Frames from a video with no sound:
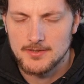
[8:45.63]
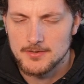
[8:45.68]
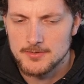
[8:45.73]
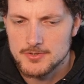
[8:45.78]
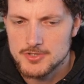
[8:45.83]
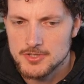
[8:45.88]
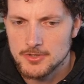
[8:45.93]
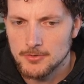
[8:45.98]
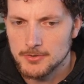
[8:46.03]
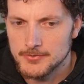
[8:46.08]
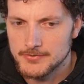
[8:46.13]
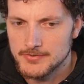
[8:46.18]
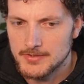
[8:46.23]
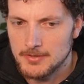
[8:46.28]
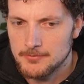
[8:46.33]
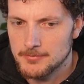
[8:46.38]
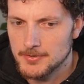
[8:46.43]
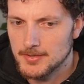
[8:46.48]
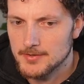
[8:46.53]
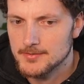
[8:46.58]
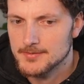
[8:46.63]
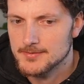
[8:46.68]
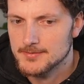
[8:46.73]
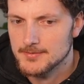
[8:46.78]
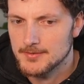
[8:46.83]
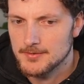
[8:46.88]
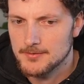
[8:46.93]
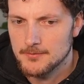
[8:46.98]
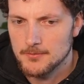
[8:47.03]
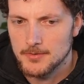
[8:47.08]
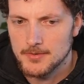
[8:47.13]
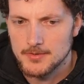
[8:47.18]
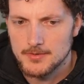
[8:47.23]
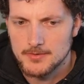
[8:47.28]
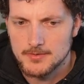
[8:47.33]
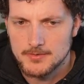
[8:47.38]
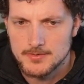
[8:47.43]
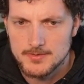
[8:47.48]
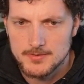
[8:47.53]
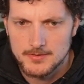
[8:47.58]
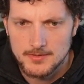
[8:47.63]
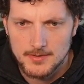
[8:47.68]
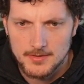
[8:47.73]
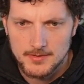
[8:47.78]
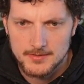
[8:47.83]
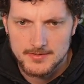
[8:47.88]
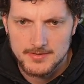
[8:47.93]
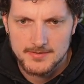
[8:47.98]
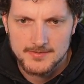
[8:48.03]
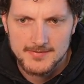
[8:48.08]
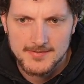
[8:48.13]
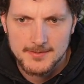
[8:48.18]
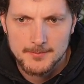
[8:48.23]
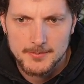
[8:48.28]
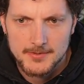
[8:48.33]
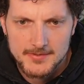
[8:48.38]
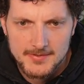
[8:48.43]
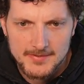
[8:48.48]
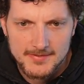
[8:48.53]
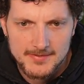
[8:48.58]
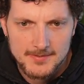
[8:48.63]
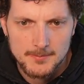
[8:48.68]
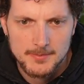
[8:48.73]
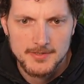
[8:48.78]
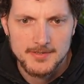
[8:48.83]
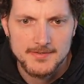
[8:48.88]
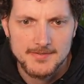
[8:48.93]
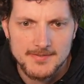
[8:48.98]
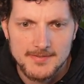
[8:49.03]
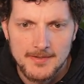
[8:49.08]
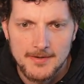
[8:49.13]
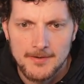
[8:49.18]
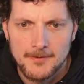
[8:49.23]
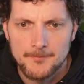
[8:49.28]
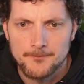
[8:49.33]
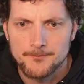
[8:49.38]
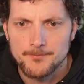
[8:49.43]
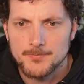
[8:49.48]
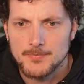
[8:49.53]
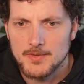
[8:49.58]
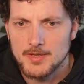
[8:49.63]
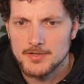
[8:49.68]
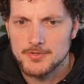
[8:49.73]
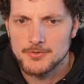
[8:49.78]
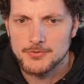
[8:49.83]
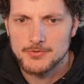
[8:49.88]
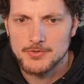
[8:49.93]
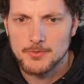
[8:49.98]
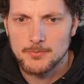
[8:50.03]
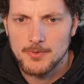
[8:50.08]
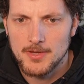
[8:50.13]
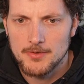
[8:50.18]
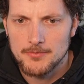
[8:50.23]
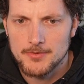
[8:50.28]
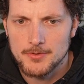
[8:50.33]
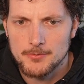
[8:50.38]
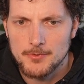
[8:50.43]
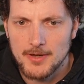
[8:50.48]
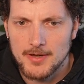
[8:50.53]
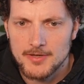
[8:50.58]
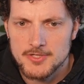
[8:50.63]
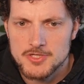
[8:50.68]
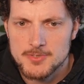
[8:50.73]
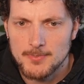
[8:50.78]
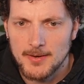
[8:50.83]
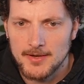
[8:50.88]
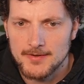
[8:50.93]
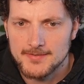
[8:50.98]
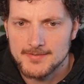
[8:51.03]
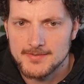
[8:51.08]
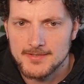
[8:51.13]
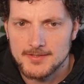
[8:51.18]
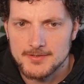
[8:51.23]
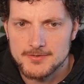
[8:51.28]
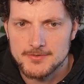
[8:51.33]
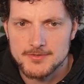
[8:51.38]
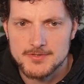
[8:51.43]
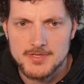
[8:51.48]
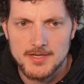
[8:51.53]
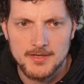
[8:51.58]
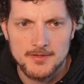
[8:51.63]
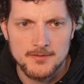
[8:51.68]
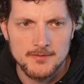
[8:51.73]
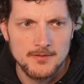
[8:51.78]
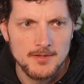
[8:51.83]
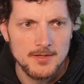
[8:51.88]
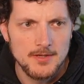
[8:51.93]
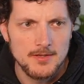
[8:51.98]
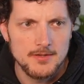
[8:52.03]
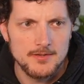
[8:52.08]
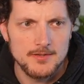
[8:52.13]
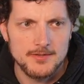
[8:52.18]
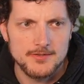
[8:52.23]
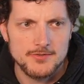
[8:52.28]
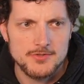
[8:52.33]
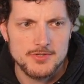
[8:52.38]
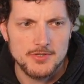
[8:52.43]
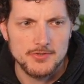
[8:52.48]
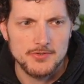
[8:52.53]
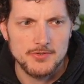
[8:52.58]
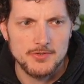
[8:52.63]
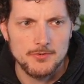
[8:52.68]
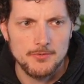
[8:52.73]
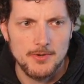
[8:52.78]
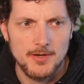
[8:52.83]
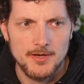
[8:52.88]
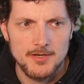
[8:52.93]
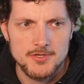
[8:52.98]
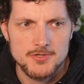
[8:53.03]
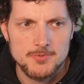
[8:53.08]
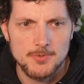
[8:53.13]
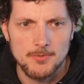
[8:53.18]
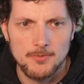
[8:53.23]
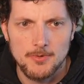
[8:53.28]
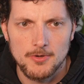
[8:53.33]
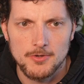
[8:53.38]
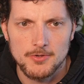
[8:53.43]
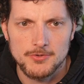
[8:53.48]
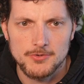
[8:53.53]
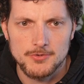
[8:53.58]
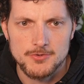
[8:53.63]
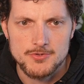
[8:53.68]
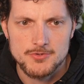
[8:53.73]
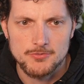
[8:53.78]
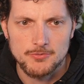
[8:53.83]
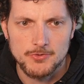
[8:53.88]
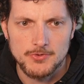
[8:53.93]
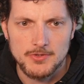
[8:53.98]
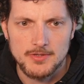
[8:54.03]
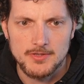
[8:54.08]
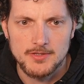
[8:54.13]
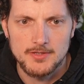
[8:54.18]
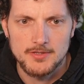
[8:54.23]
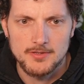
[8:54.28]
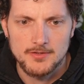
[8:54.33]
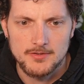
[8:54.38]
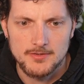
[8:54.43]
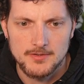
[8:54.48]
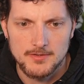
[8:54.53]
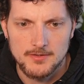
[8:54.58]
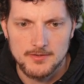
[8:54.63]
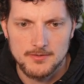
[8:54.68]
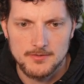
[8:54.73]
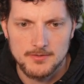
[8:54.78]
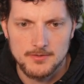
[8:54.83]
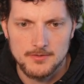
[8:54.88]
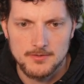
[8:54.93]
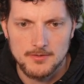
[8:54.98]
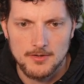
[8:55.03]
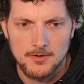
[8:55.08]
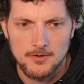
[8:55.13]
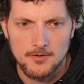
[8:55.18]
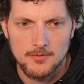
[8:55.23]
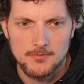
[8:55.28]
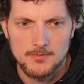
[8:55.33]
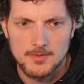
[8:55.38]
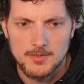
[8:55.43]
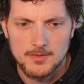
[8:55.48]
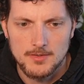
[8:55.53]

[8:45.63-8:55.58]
show a suffix with the decibels. And you see we have the range -10 to 10. That's just the range we were also choosing here. Yeah, now